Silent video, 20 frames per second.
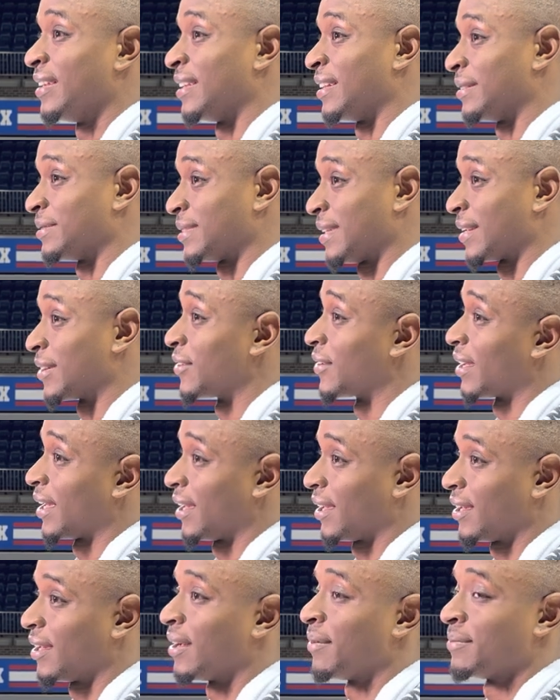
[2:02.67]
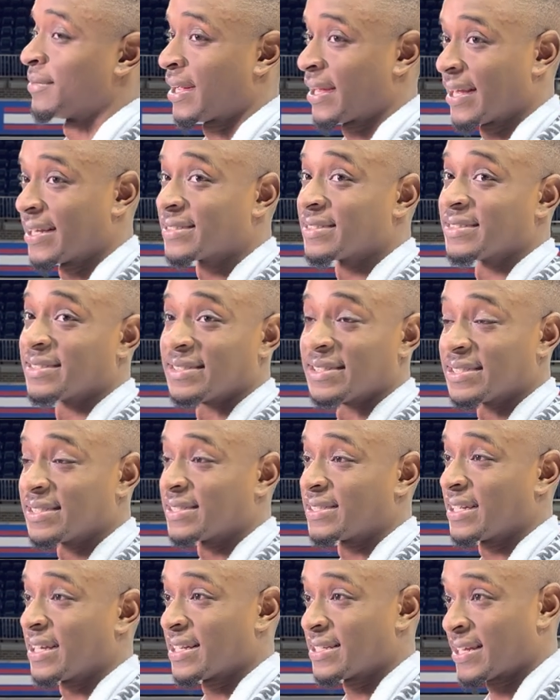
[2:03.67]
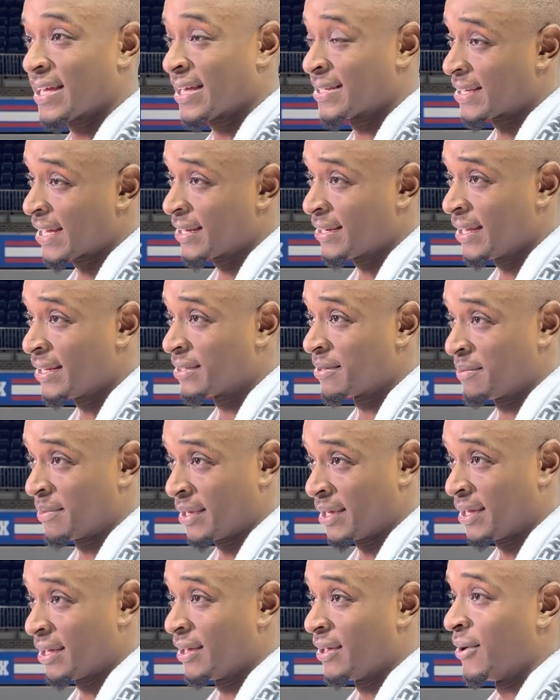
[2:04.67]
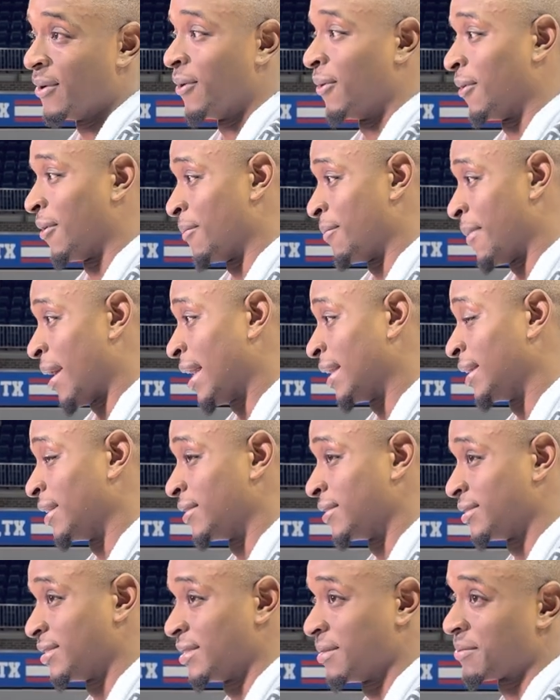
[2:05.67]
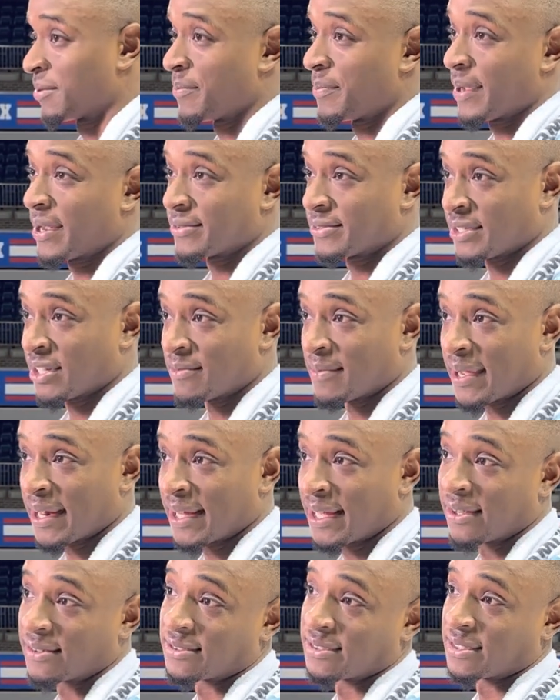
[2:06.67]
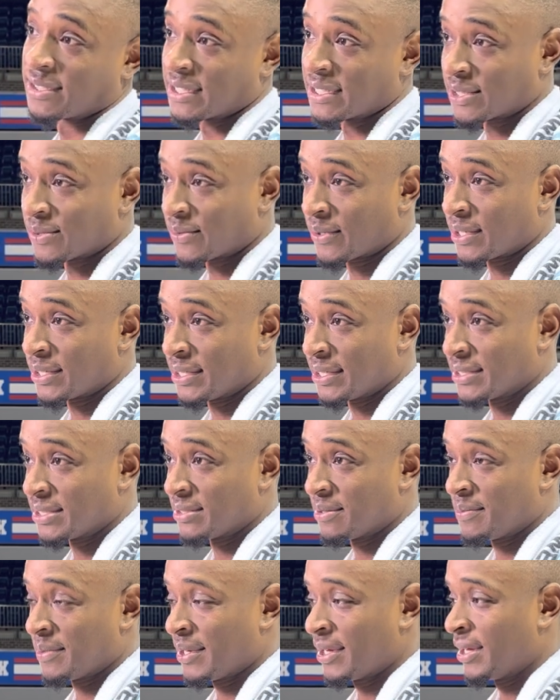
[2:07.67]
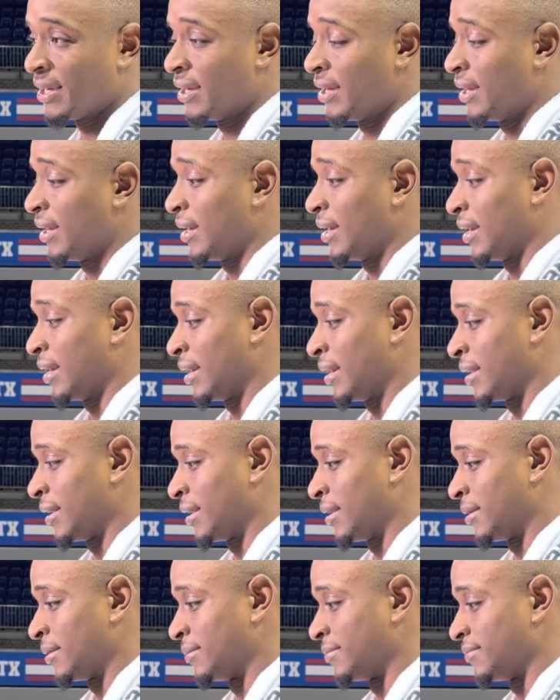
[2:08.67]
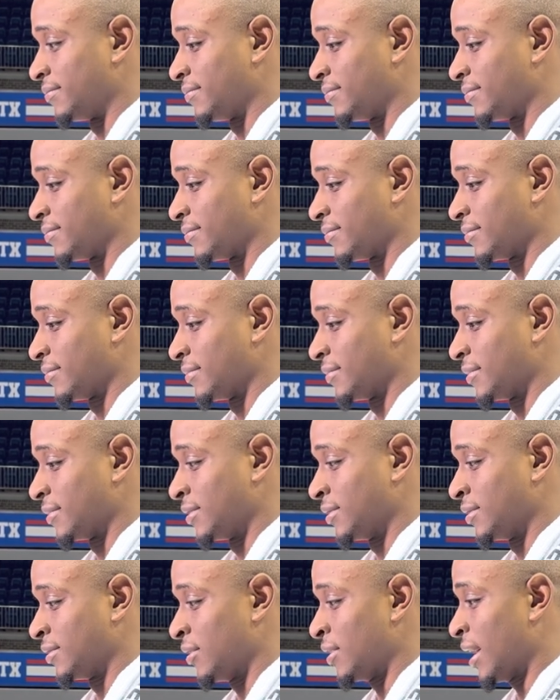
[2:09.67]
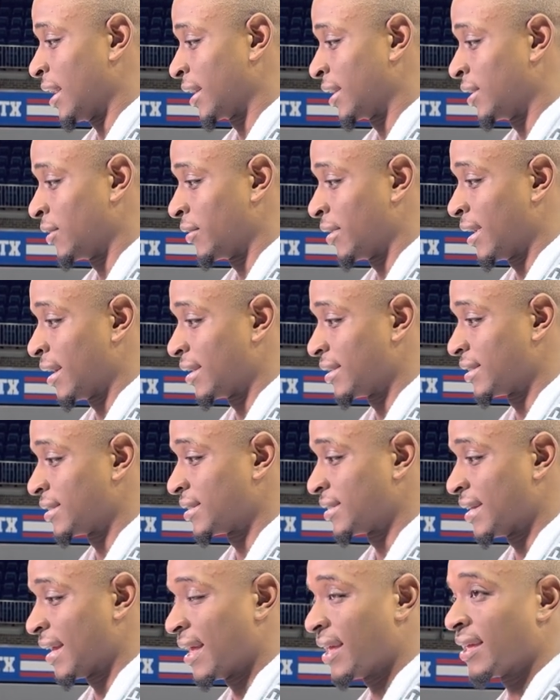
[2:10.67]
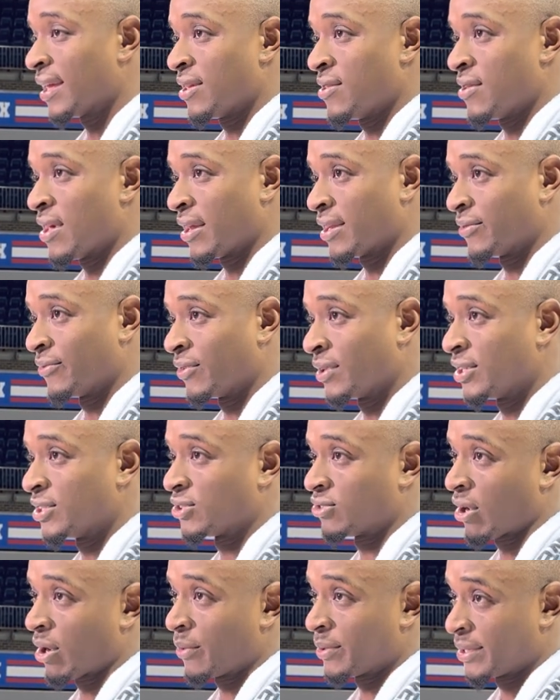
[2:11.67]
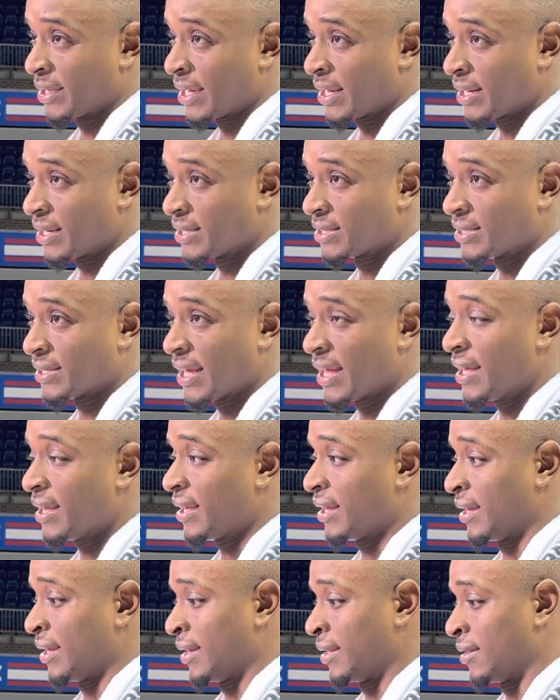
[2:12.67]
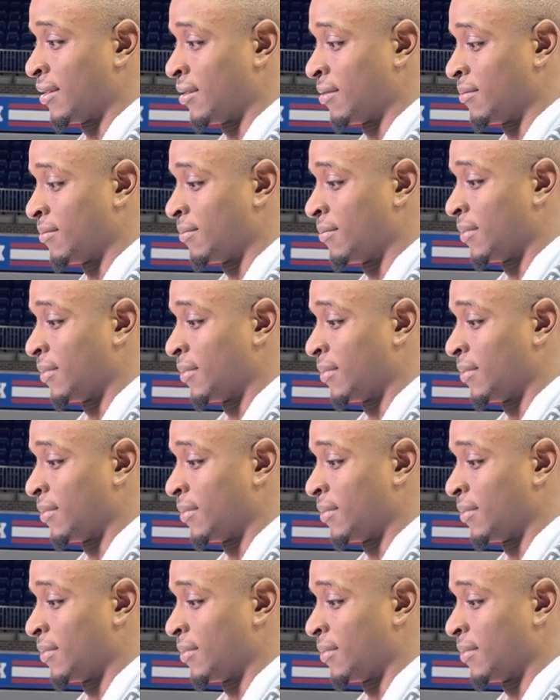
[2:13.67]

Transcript: and then I was like, okay, I'm not as consistent as, as I need to be, or my leadership compared to everybody else's isn't where it needs to be, and um. You, know, you got to kill the head of the snake, and you got to really start with the head of the snake. And um,